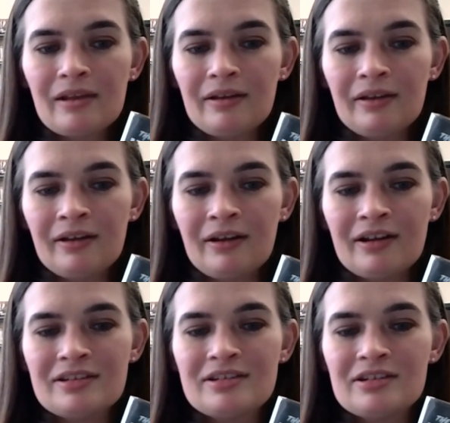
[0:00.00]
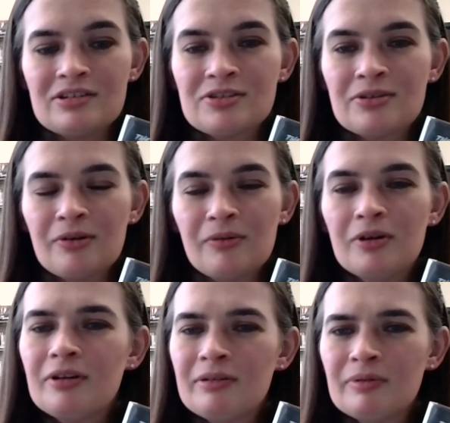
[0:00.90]
And so
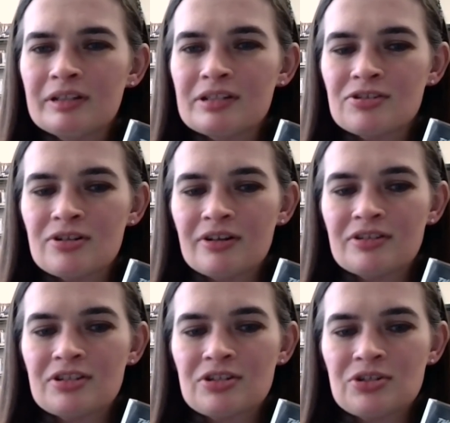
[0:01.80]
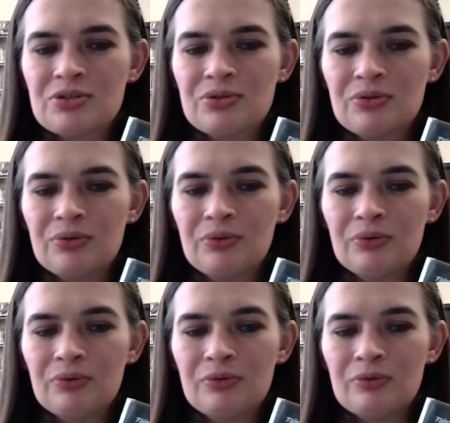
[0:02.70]
Hoodie really starts
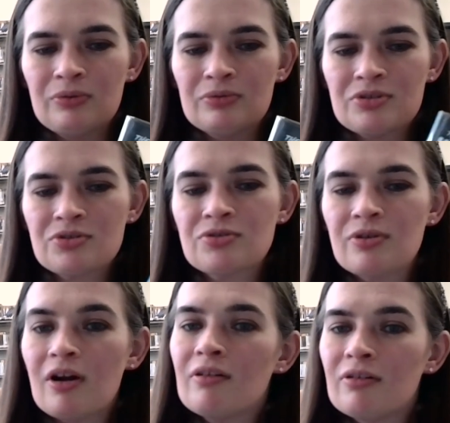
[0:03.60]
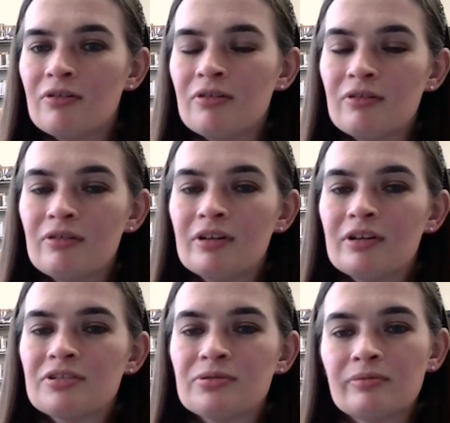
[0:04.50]
to struggle
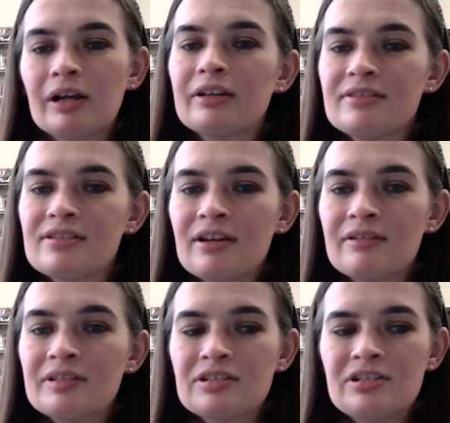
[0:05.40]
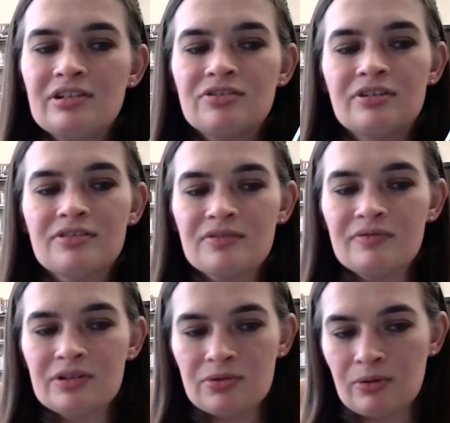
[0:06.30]
to reconcile the teachings of
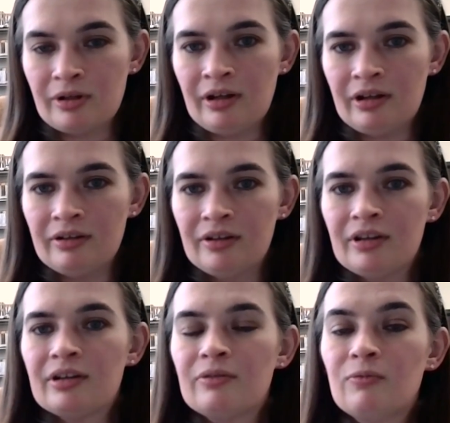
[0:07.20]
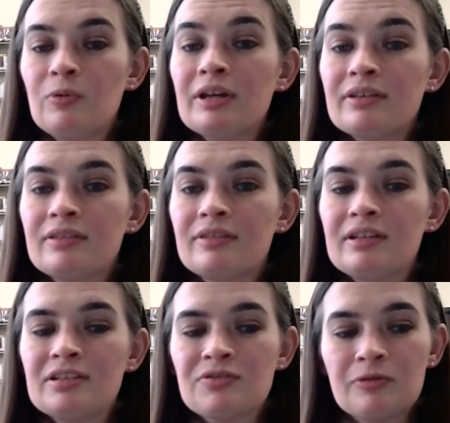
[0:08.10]
the Torah with
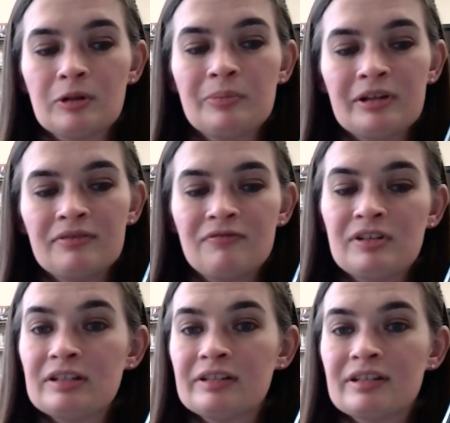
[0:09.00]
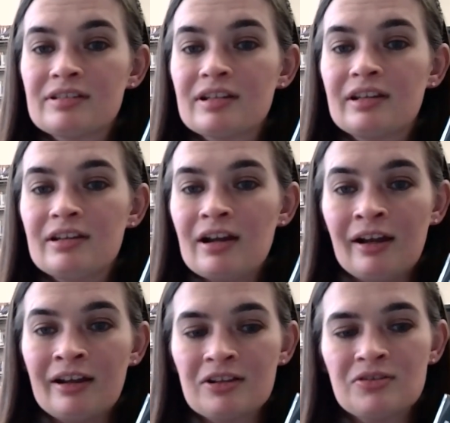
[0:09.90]
these forbidden feelings that he
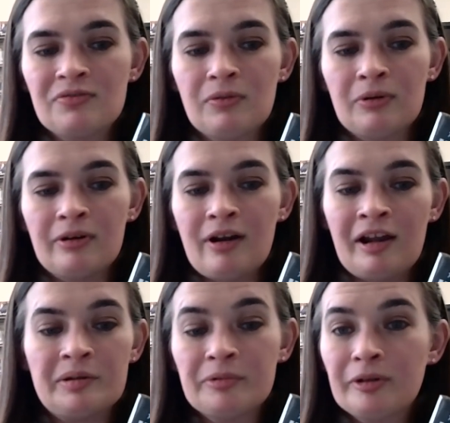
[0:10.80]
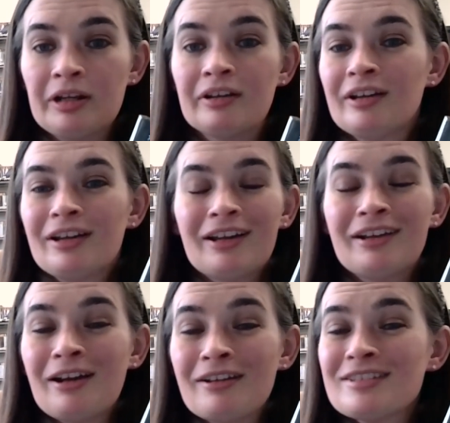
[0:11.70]
has for Anna Marie.
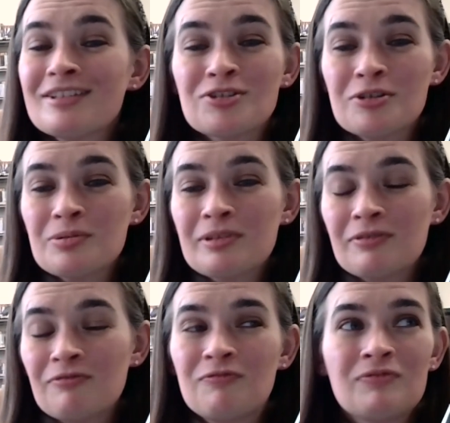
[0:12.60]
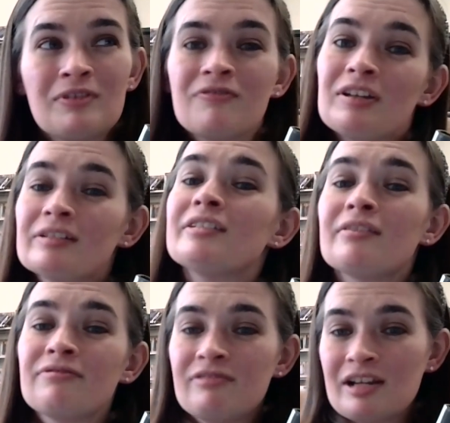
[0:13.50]
And honestly, it starts with the feeling
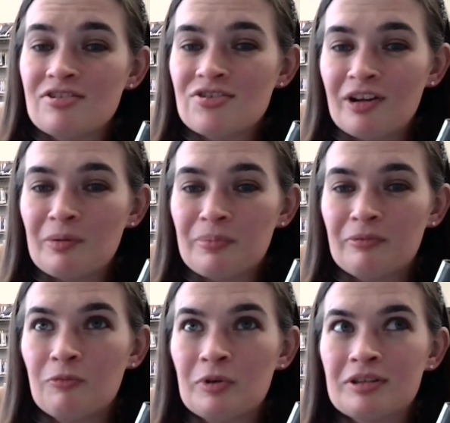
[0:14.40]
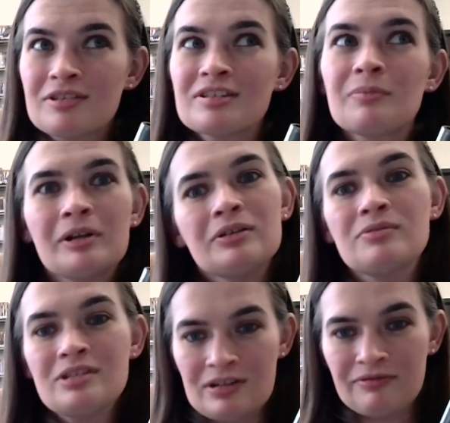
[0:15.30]
of friendship with somebody
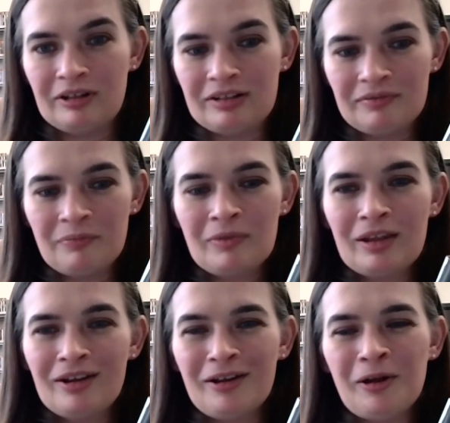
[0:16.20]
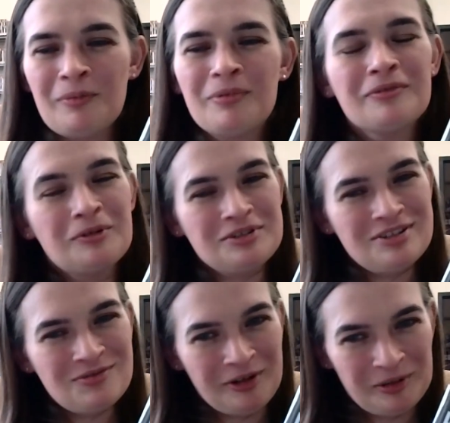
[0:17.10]
who's different. But of course,
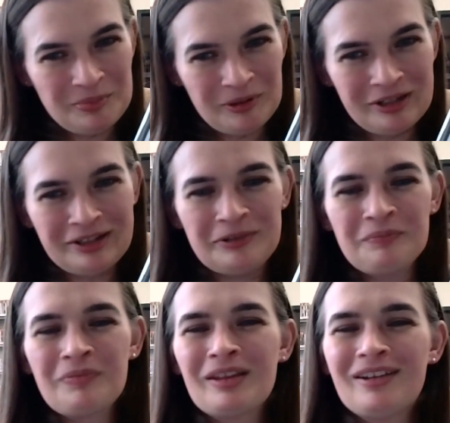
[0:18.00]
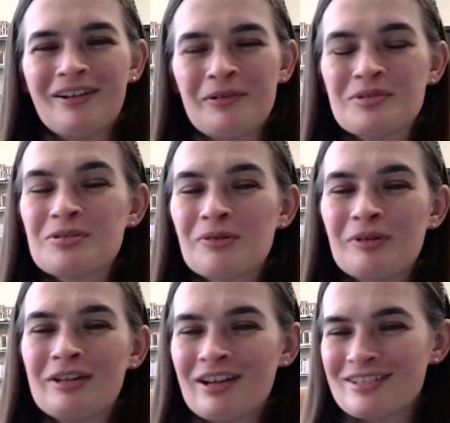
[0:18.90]
she's very pretty. So
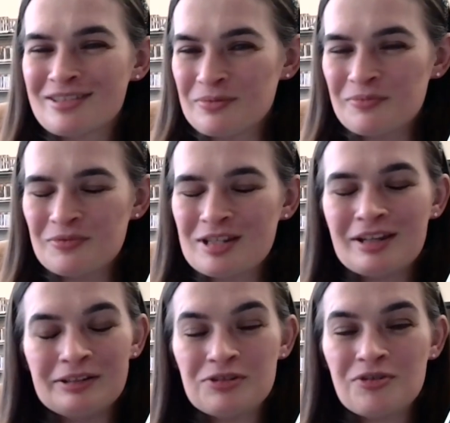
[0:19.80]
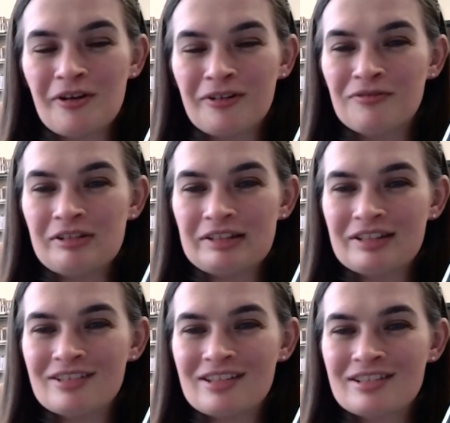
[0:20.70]
he has some slightly stronger
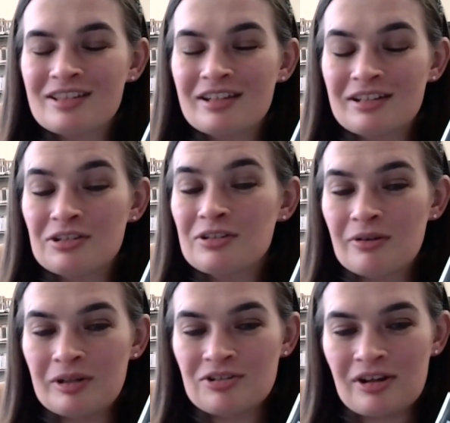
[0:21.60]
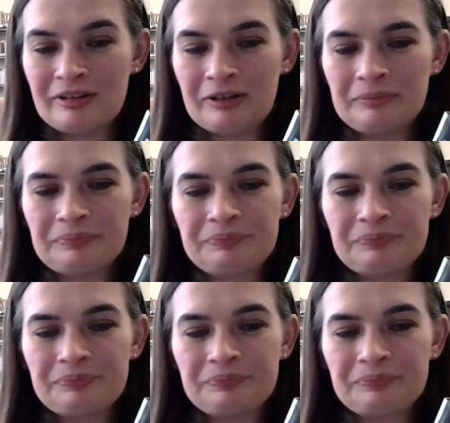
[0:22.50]
feelings as they get to know each other.